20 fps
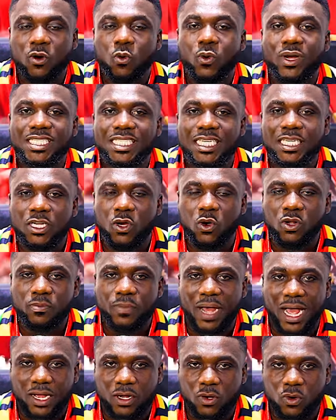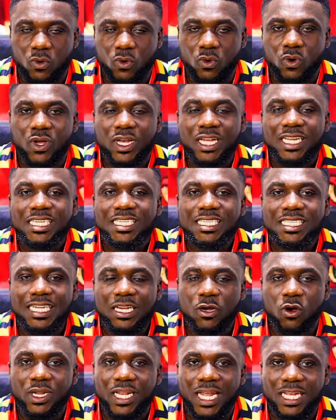wa she gold back ho
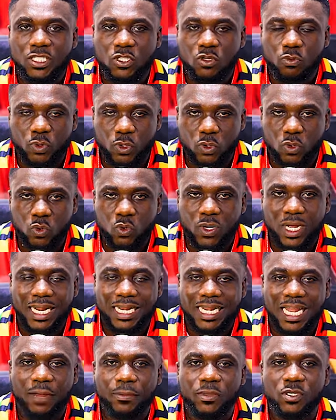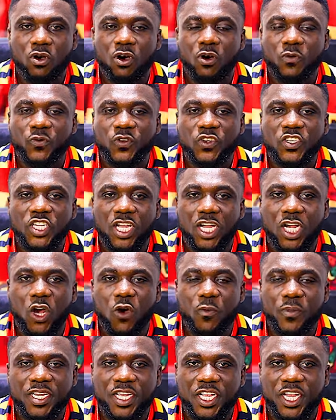Nicholas Opoku club no official
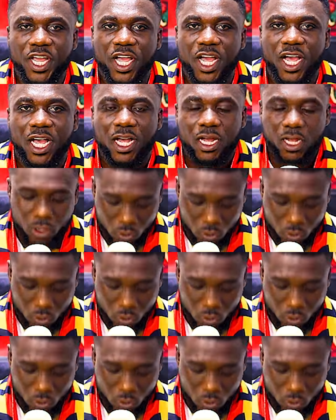communicator